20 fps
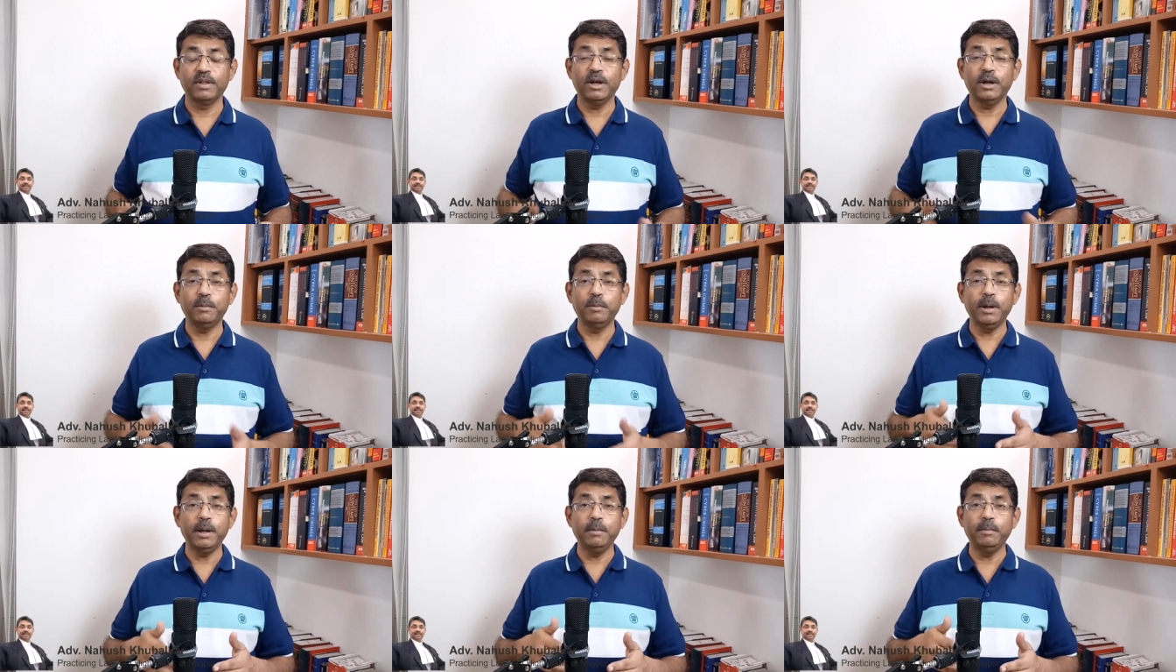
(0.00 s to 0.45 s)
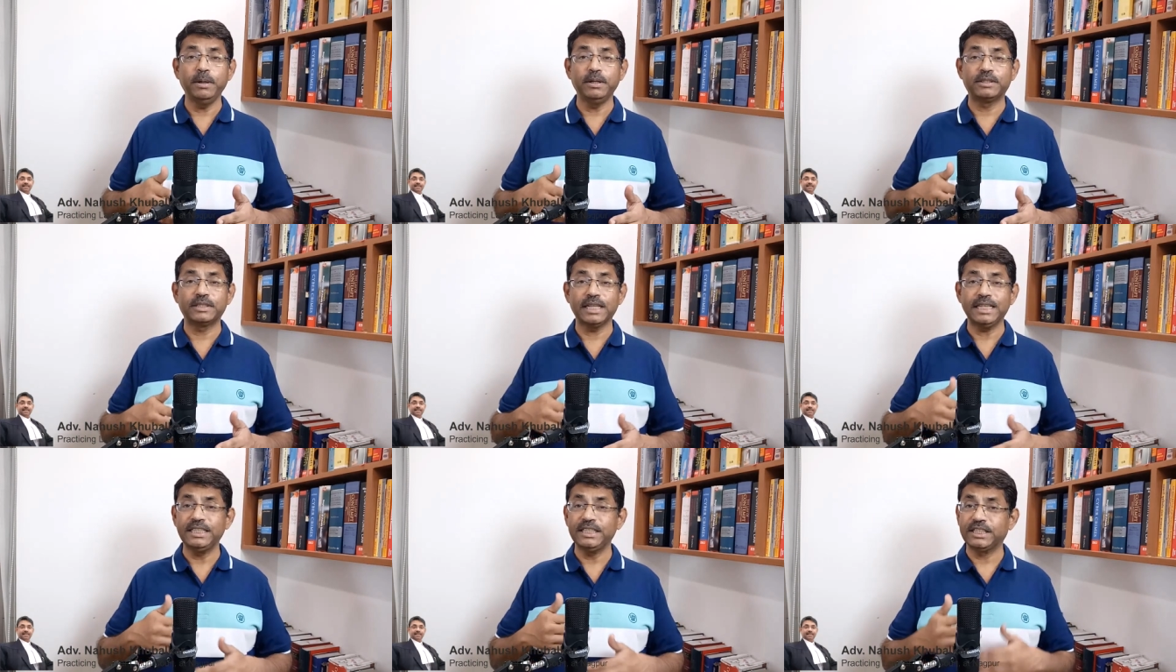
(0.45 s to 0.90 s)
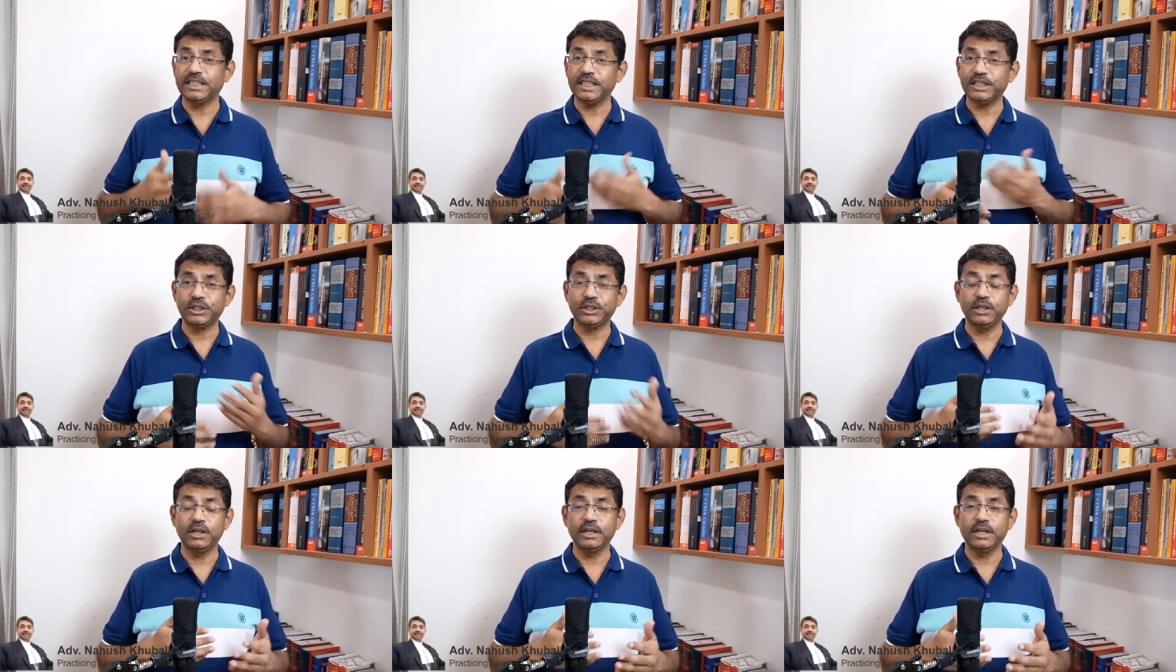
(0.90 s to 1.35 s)
There may be
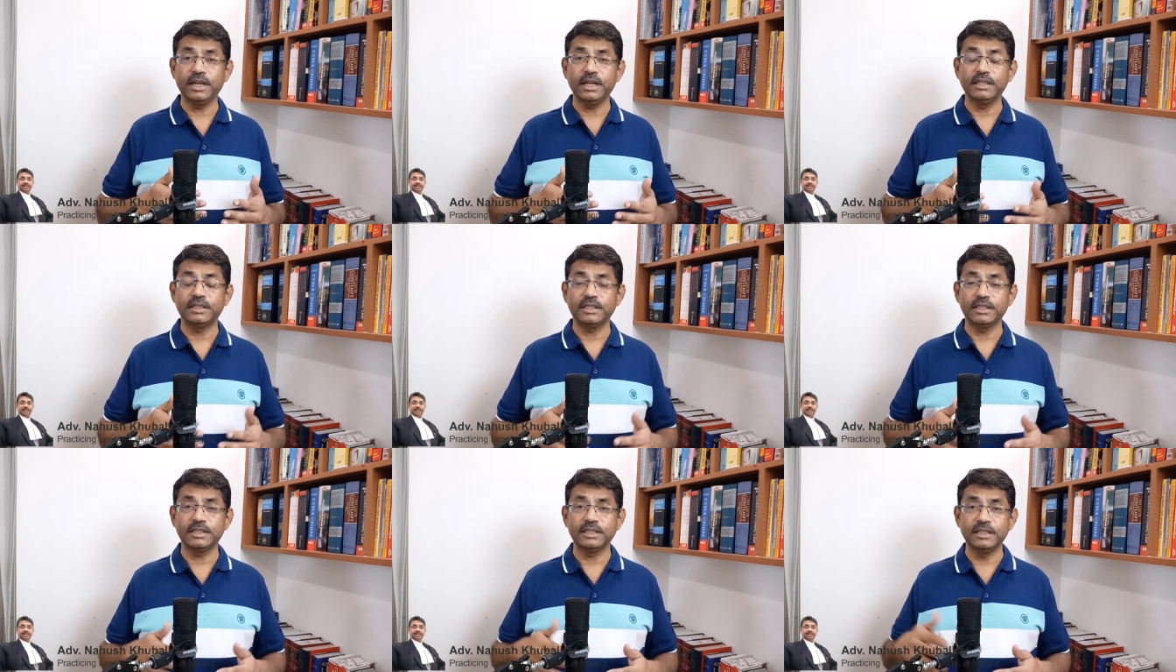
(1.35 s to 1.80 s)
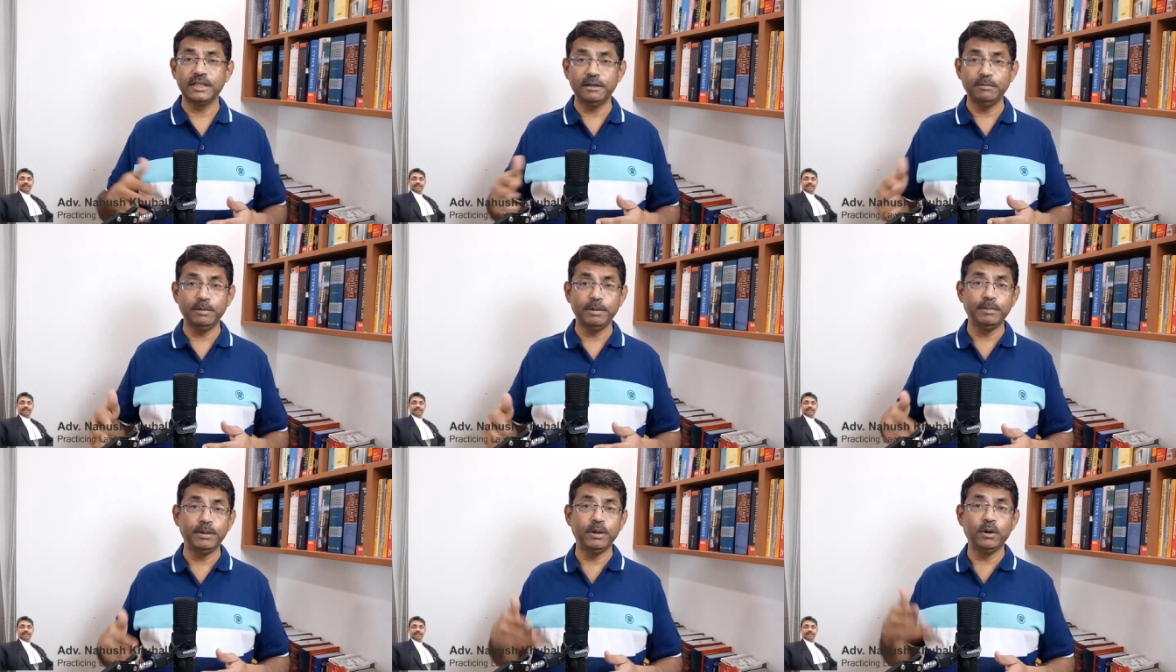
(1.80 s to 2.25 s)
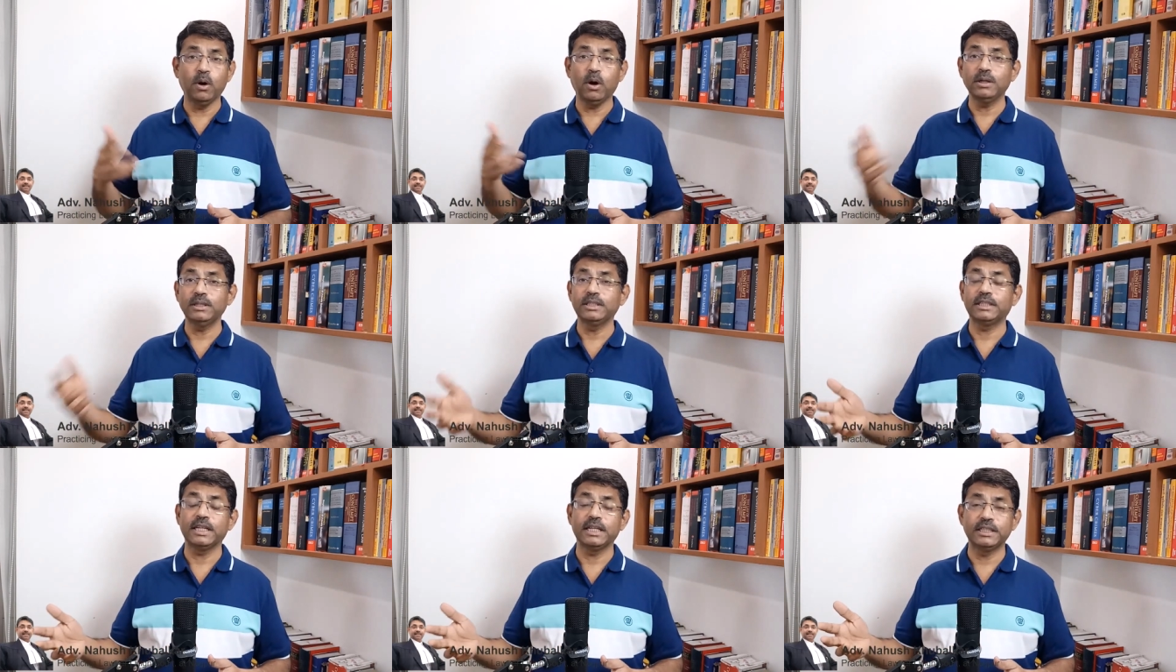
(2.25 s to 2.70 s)
sensational cases, there may be
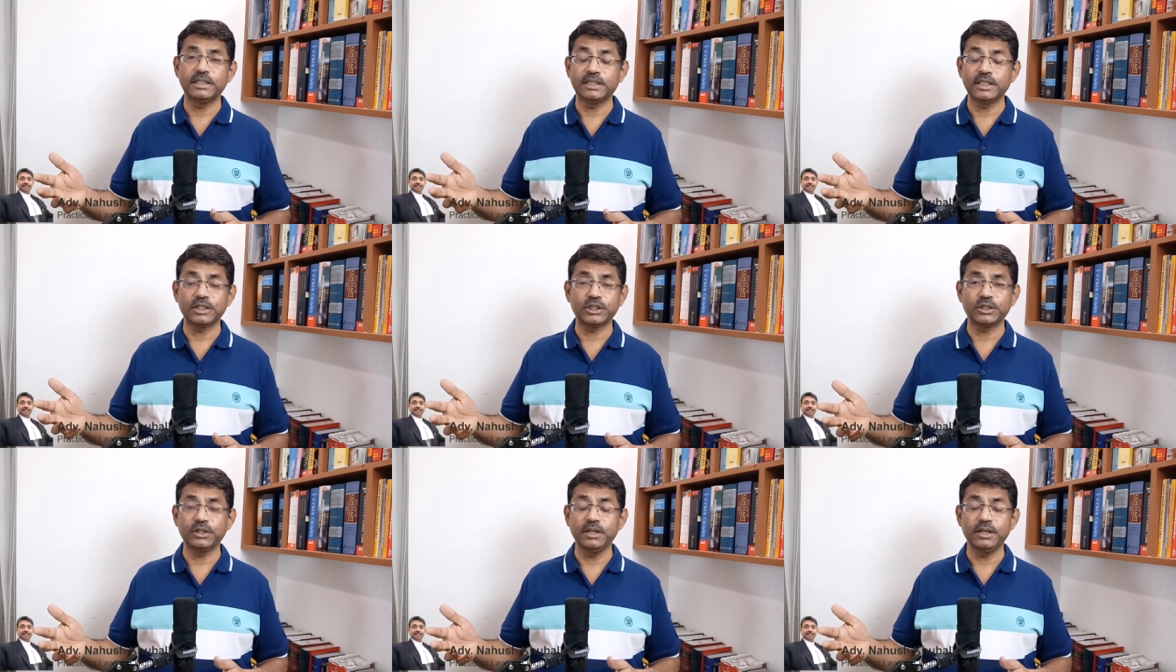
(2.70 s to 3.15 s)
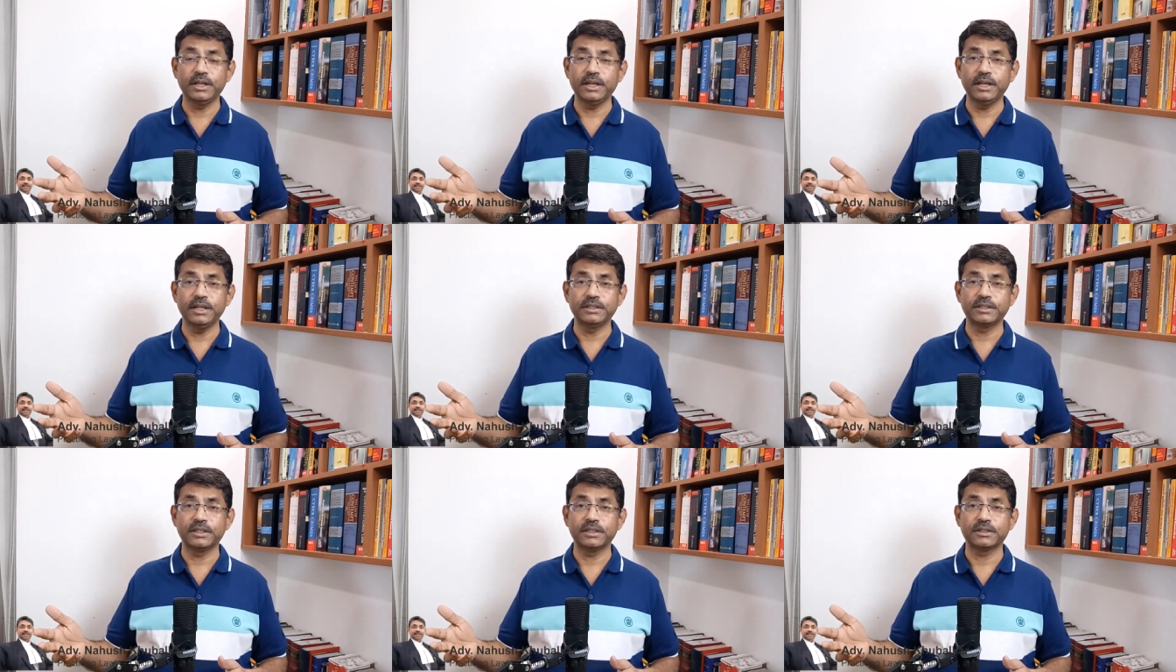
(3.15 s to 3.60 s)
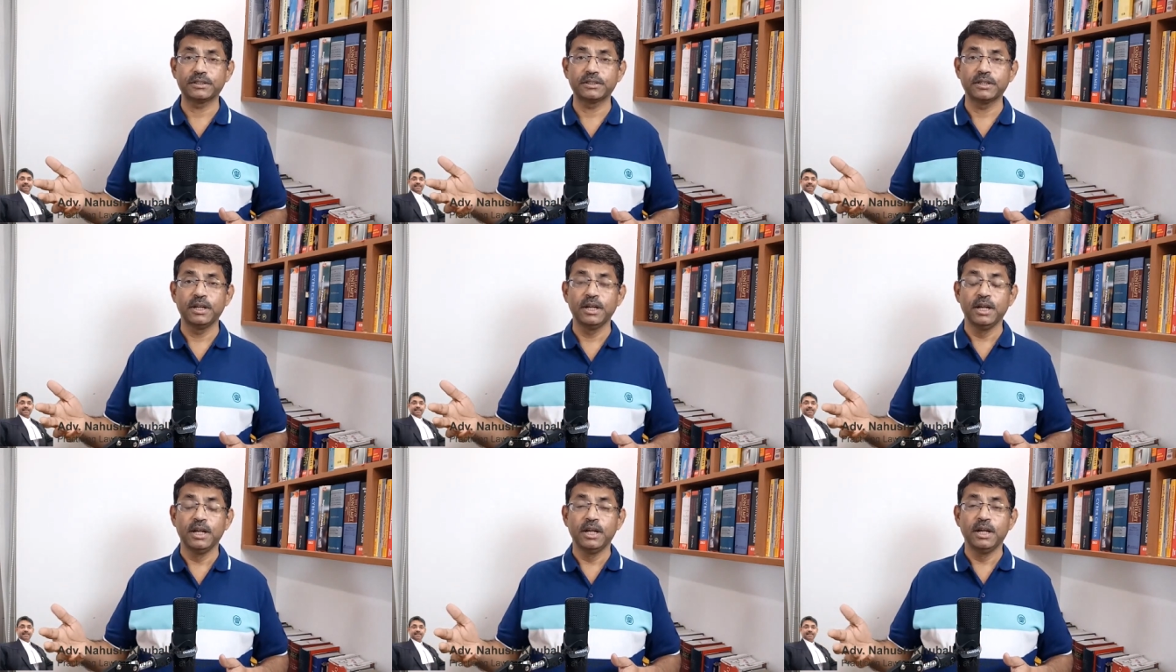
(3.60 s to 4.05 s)
non-sensational cases